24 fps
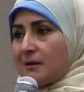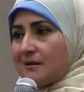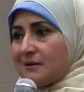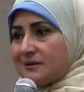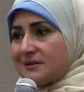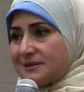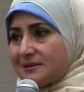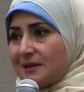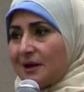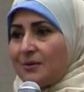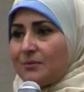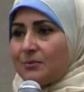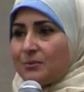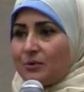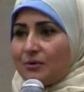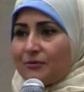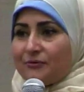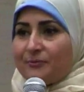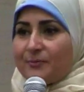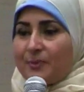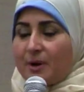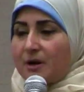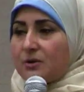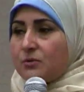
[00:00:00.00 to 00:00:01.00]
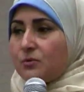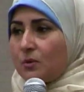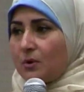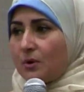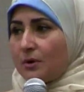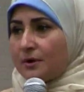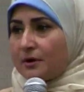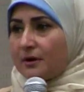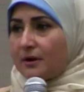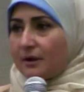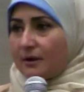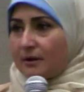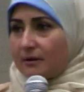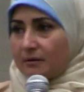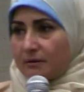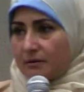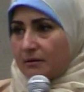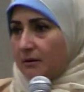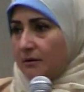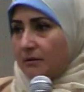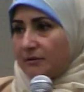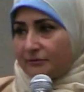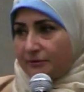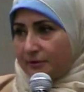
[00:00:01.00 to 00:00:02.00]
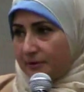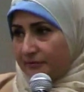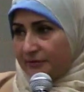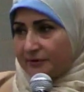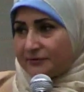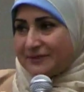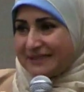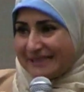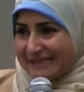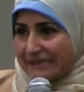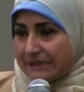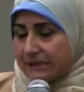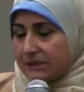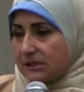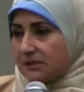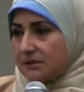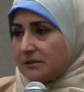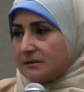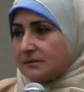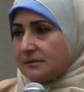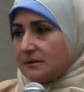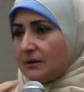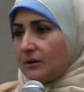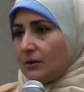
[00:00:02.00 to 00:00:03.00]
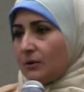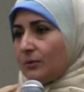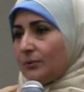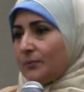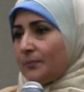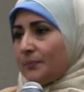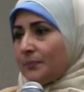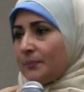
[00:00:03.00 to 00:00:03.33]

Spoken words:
some of my work over 15 years ago